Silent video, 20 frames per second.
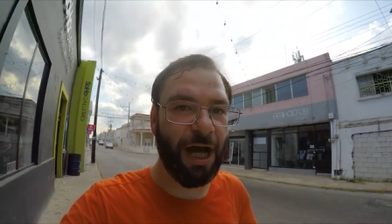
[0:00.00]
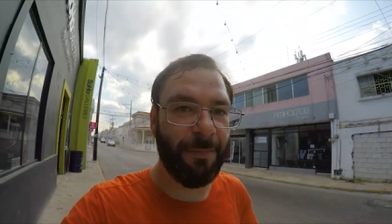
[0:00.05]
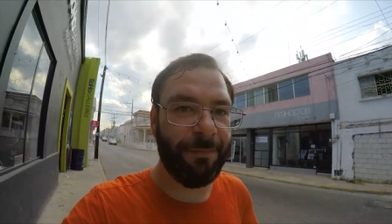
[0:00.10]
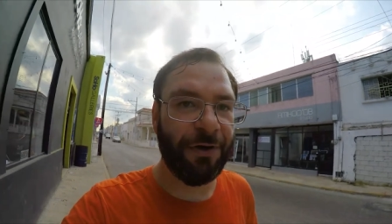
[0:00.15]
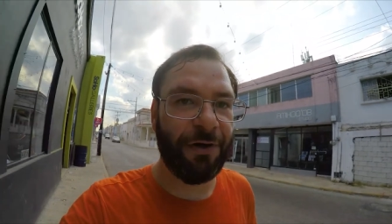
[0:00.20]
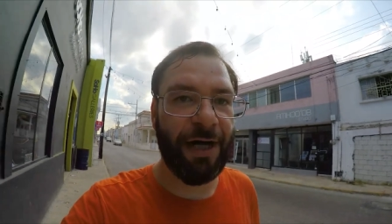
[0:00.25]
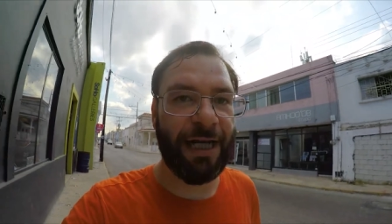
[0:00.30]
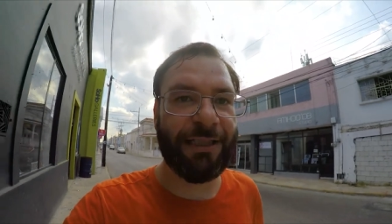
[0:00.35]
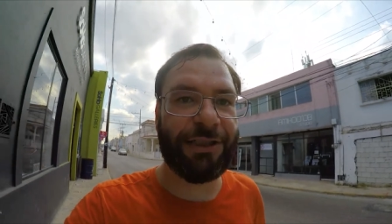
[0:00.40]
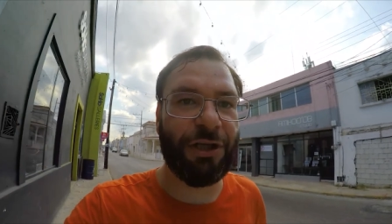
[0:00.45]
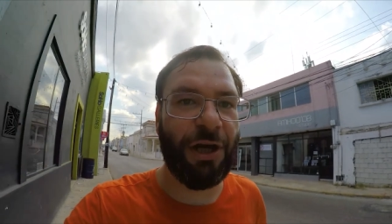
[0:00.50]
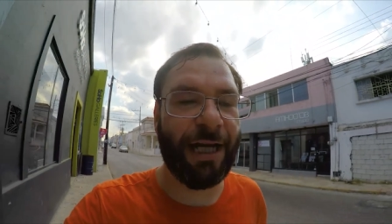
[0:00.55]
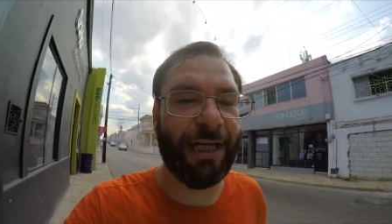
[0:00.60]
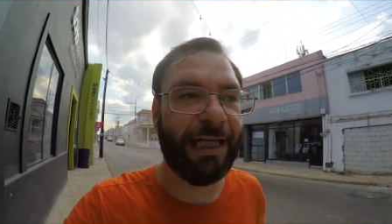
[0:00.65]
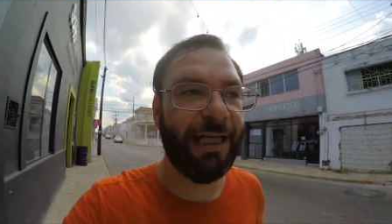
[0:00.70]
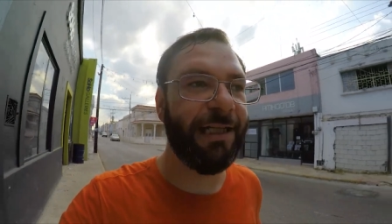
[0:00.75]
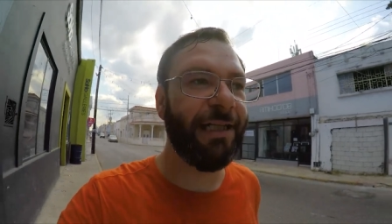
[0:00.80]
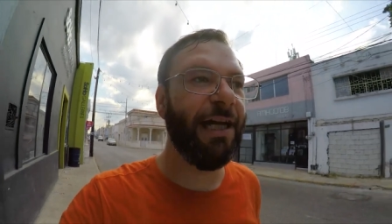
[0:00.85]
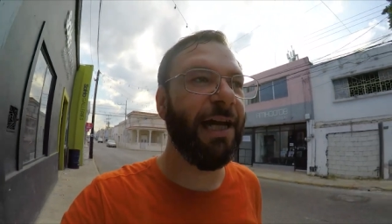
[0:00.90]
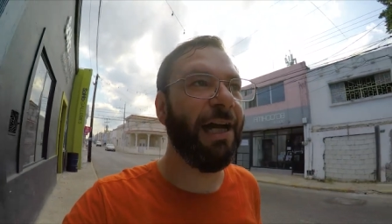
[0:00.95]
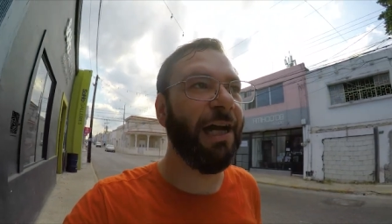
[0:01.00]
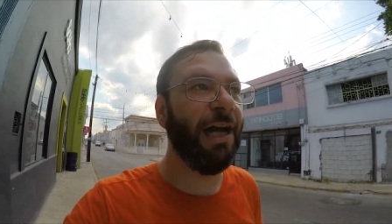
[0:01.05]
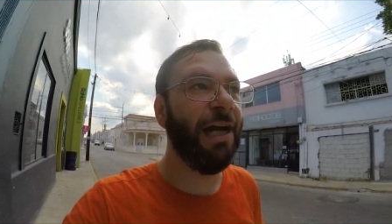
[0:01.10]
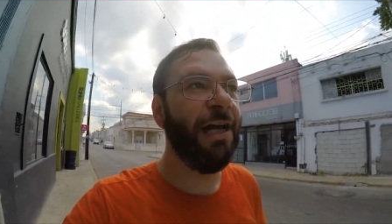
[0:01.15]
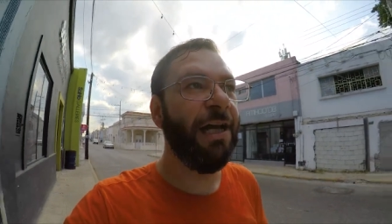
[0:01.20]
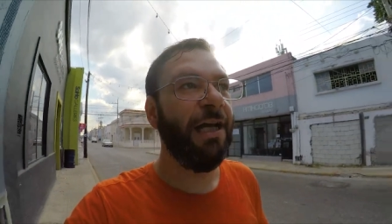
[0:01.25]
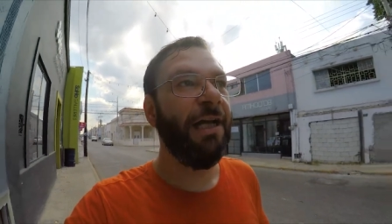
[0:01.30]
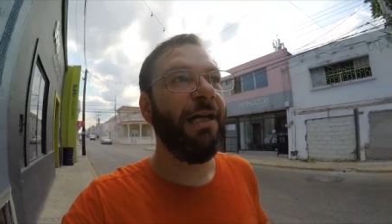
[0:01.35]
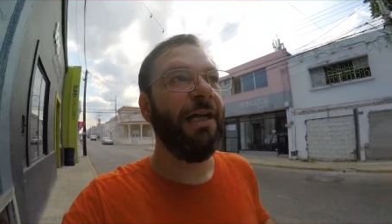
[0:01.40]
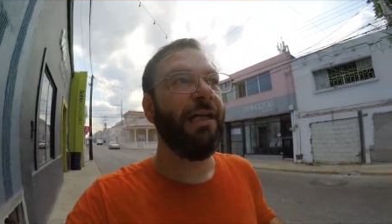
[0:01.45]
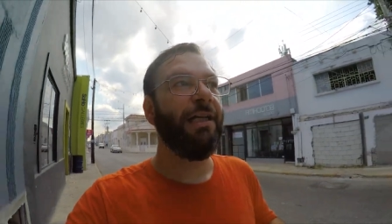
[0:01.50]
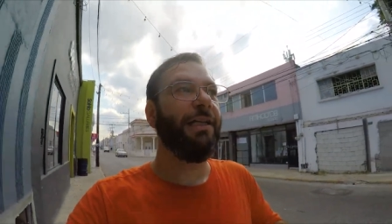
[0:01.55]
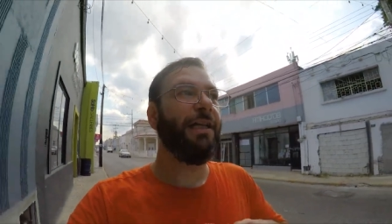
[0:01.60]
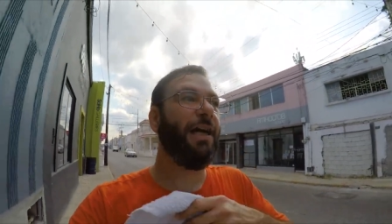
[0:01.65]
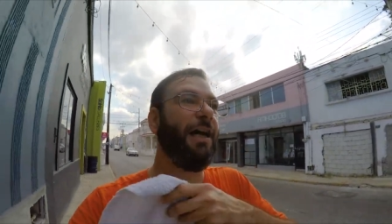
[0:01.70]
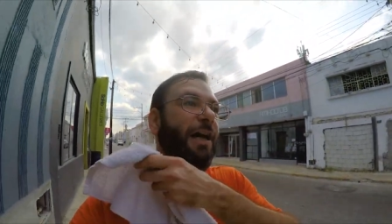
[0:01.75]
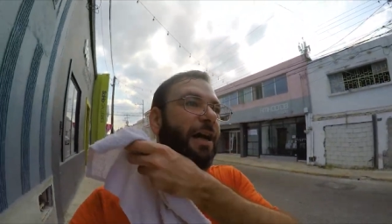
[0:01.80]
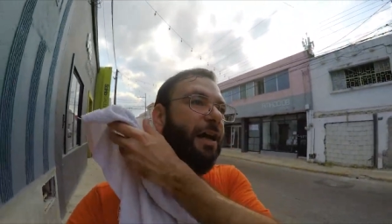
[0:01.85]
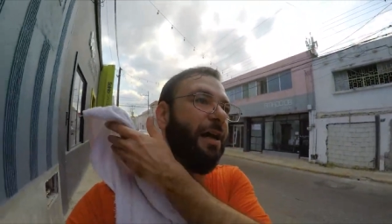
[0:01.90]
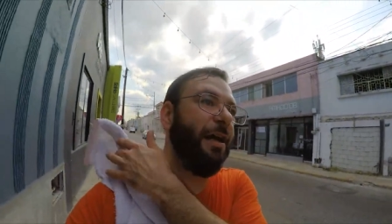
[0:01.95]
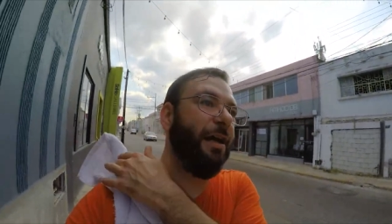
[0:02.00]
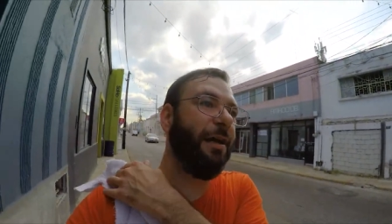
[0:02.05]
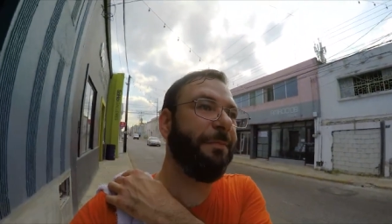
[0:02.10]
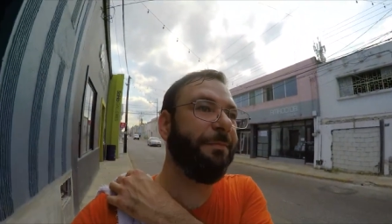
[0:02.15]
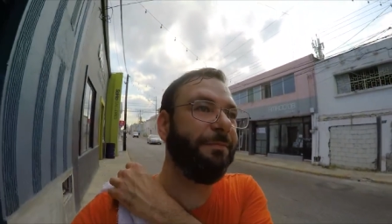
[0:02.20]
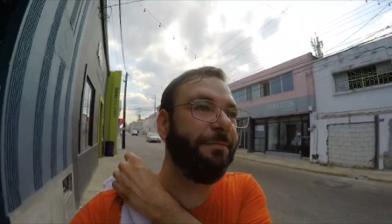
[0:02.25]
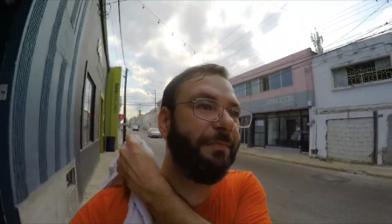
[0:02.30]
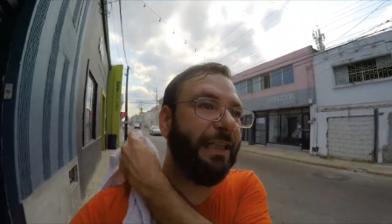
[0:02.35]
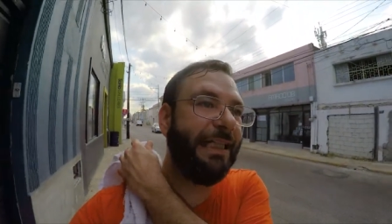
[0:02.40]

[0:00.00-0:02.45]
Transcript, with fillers: up, all right? So I can, uh, um,